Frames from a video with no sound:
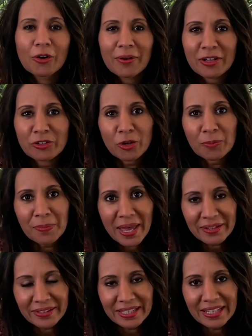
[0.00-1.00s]
or around our
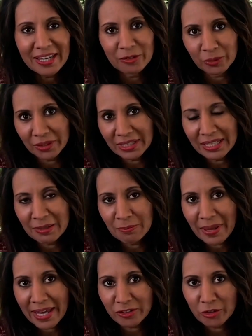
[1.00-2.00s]
belly and really
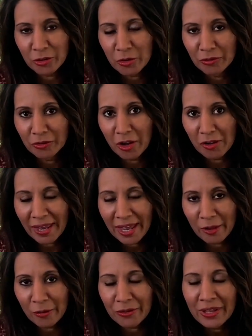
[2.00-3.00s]
impact our overall
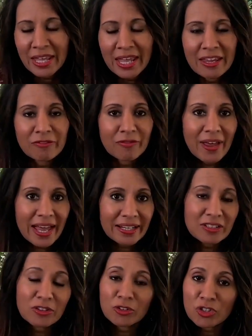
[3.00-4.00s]
health. In
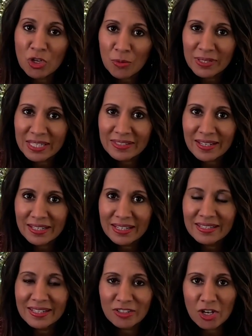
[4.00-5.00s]
fact, there's so many
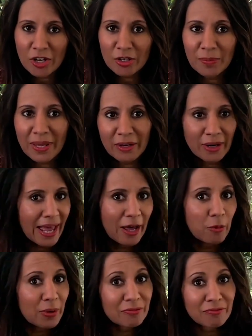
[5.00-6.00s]
studies that talk about
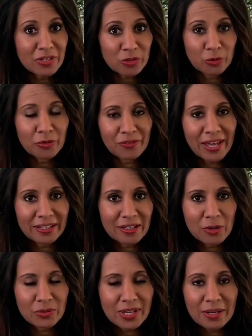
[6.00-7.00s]
how when visceral fat
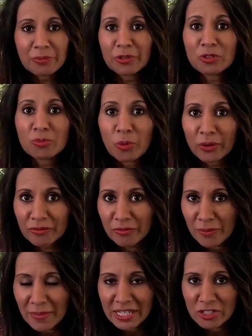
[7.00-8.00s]
goes up, there's more
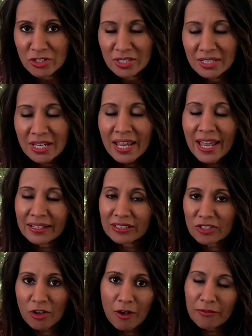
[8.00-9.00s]
inflammation, and
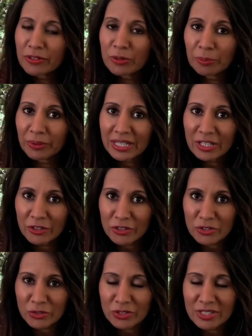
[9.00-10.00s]
it's often a
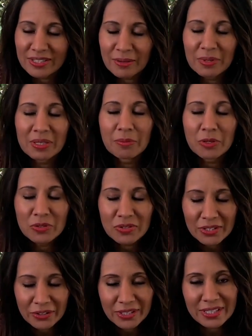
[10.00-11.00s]
precursor to some of the
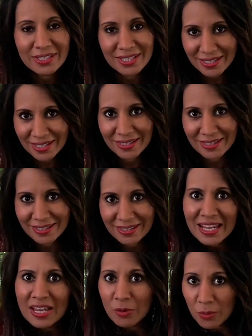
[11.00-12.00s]
most serious
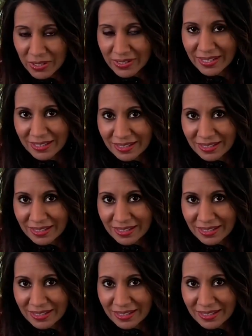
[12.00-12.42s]
diseases we see